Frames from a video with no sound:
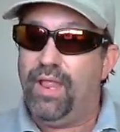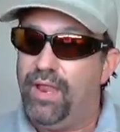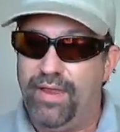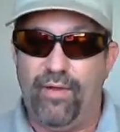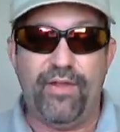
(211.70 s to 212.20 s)

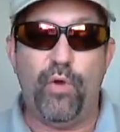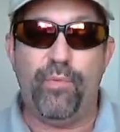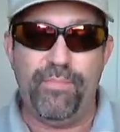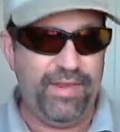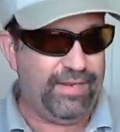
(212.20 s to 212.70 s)
Now I know
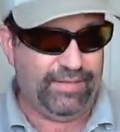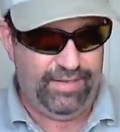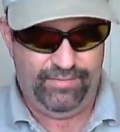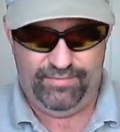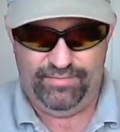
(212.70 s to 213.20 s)

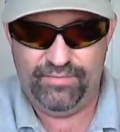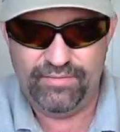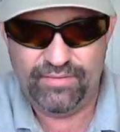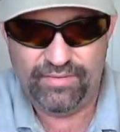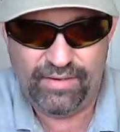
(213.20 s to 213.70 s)
immediately,
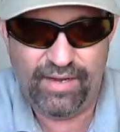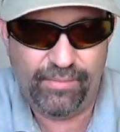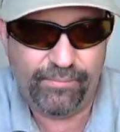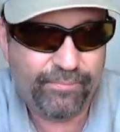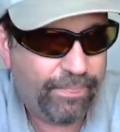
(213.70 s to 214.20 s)

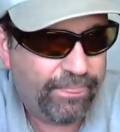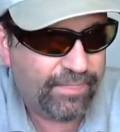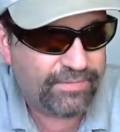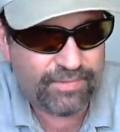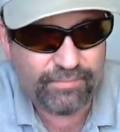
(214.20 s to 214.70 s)
some
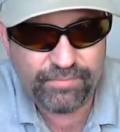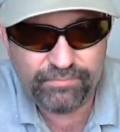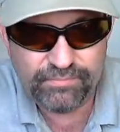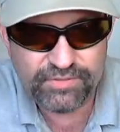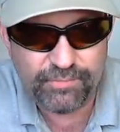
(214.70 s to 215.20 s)

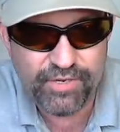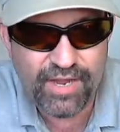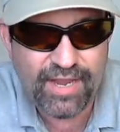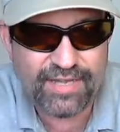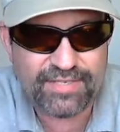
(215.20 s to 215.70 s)
of you
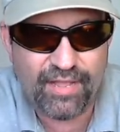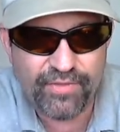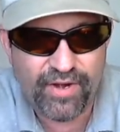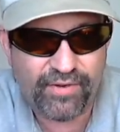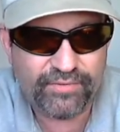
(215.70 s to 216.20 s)
gun guys out
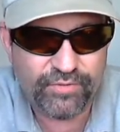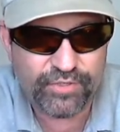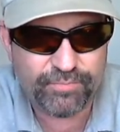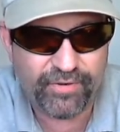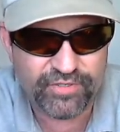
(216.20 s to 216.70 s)
there, you
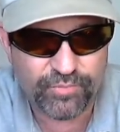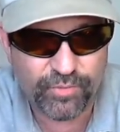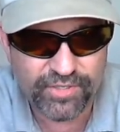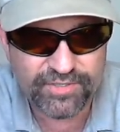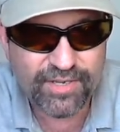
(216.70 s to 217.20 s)
experienced
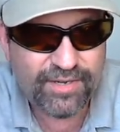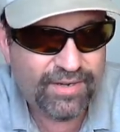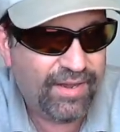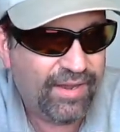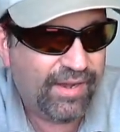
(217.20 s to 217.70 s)
ones,
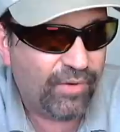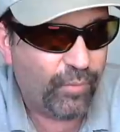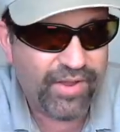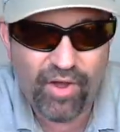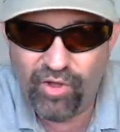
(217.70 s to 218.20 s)

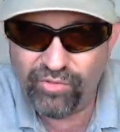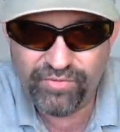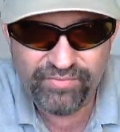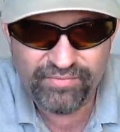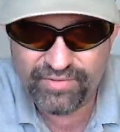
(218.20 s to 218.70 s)
we all,
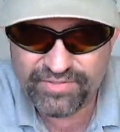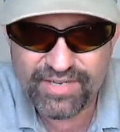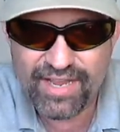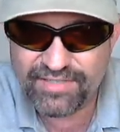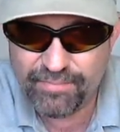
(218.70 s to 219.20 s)
the
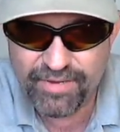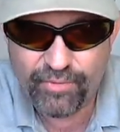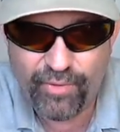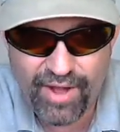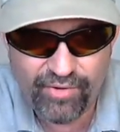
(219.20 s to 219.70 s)
guys that have been
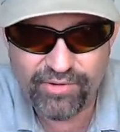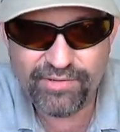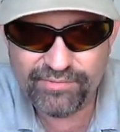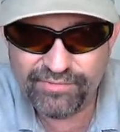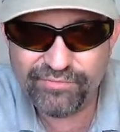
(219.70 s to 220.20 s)
around
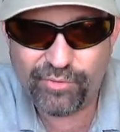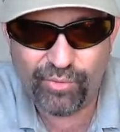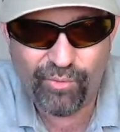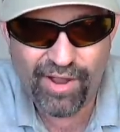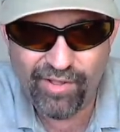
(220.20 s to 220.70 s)
for a
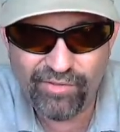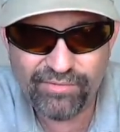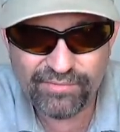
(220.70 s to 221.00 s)
while,